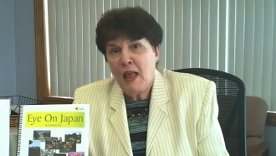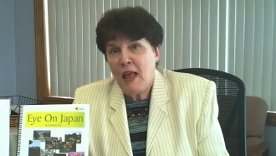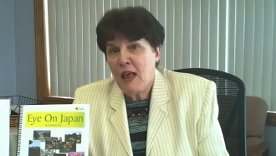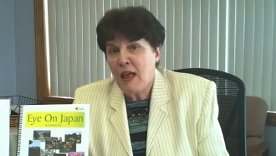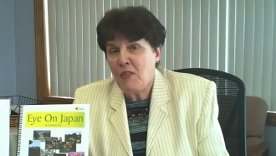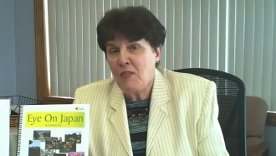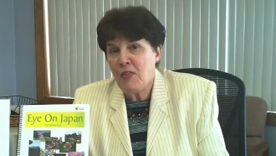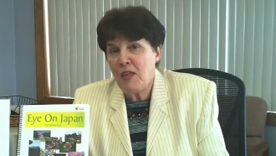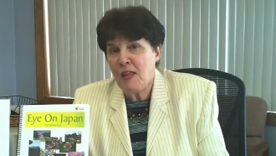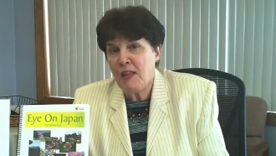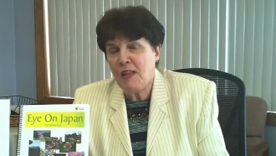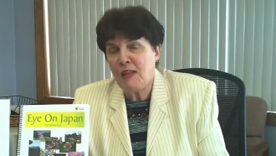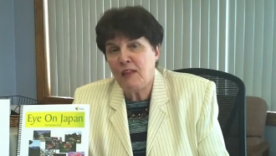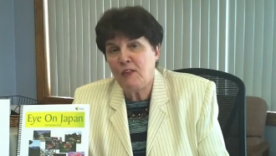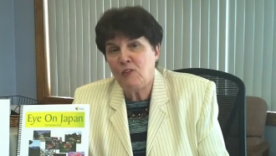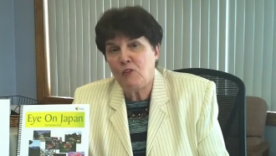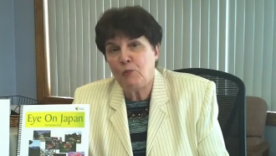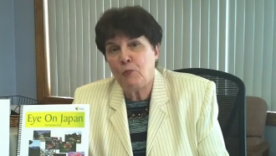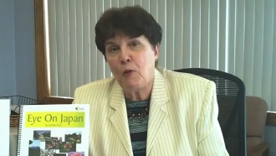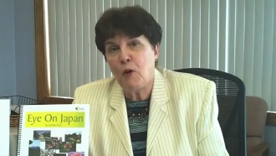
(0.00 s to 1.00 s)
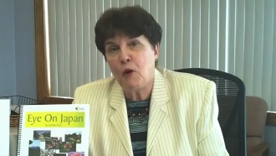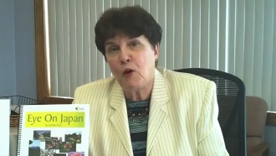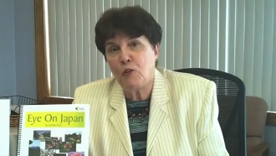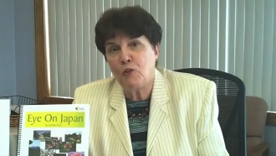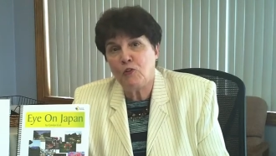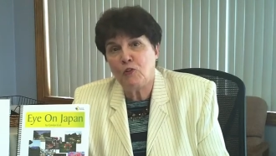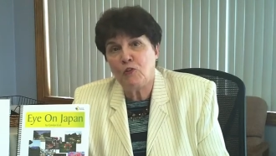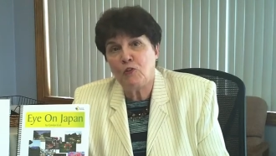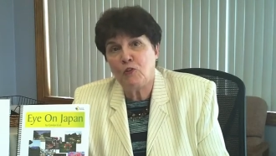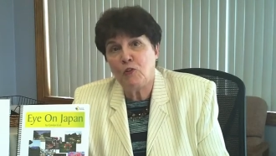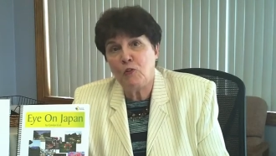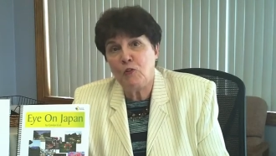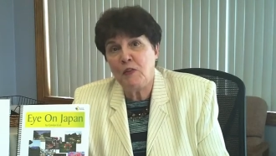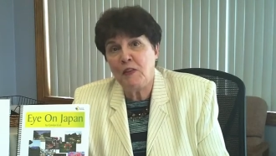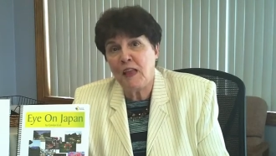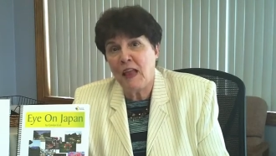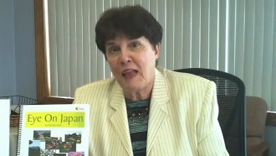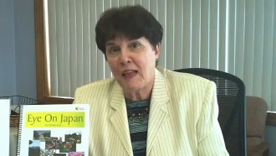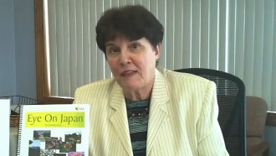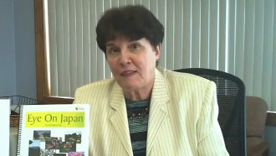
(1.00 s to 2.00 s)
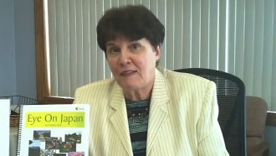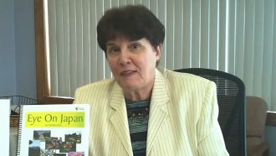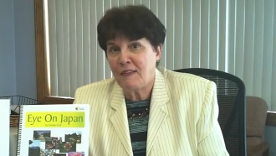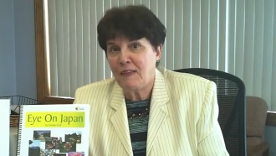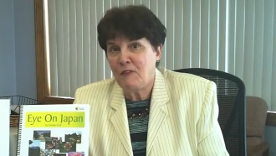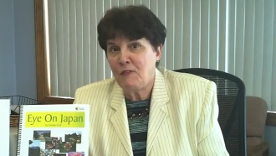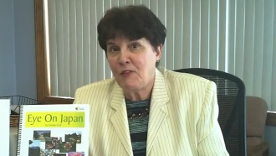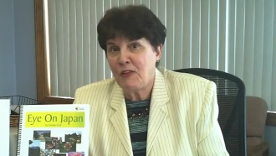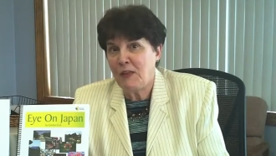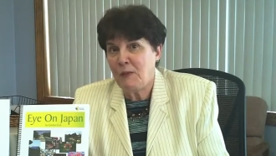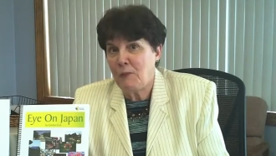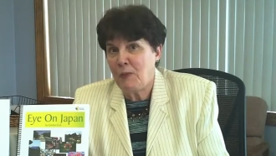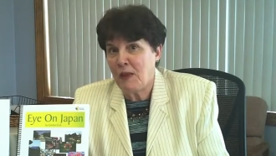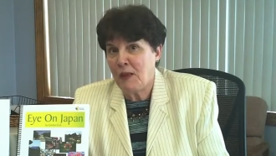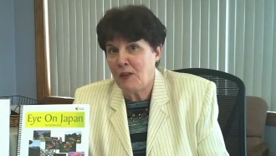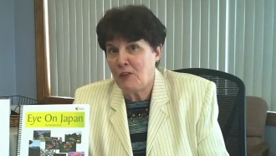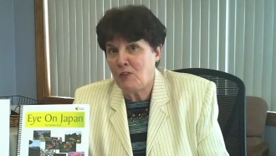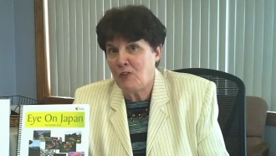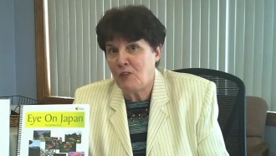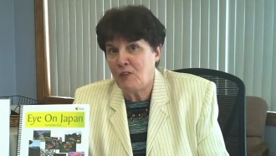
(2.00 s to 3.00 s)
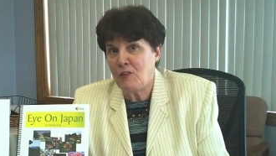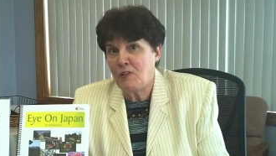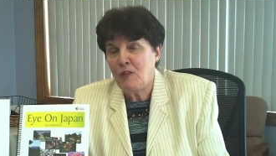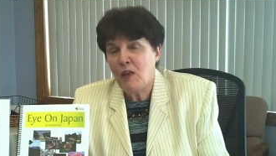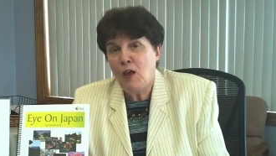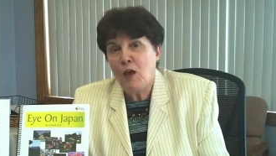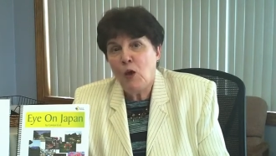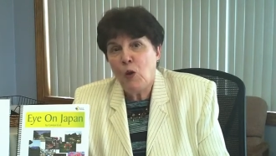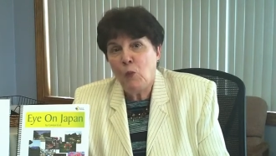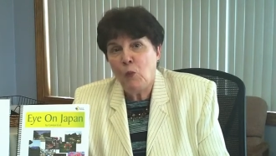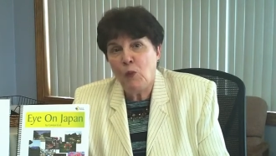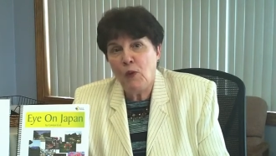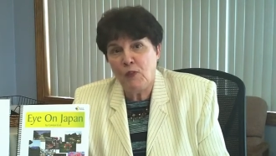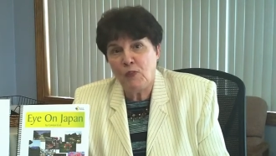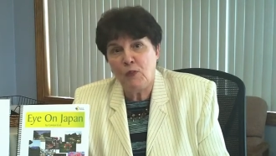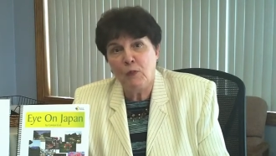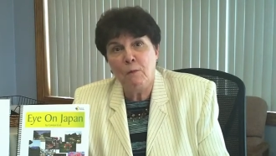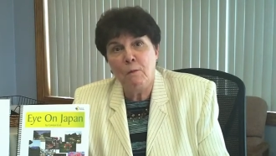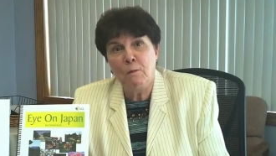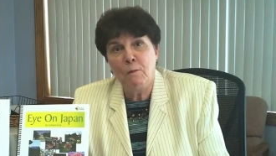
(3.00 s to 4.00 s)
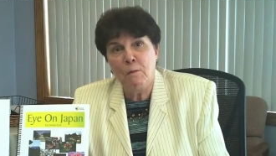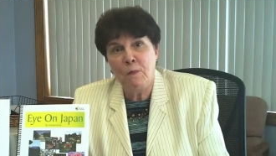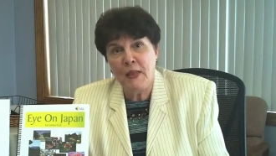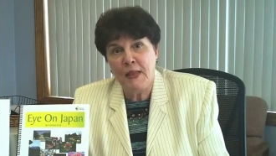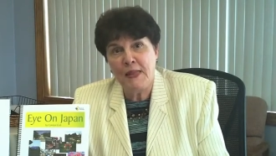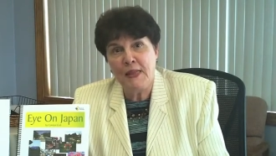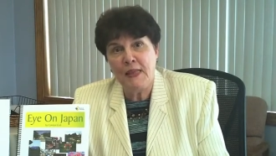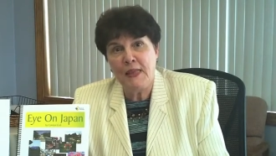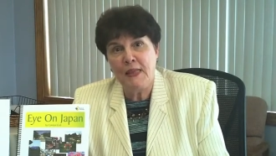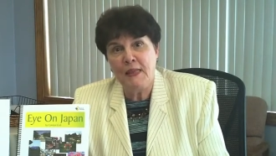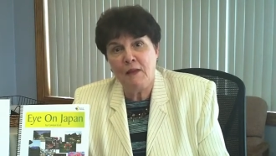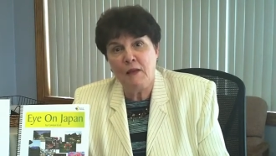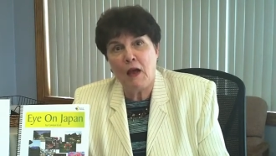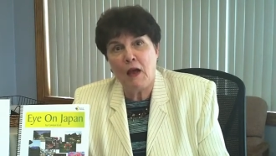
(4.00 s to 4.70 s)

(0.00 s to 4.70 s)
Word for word: And then it's part student activity pages with many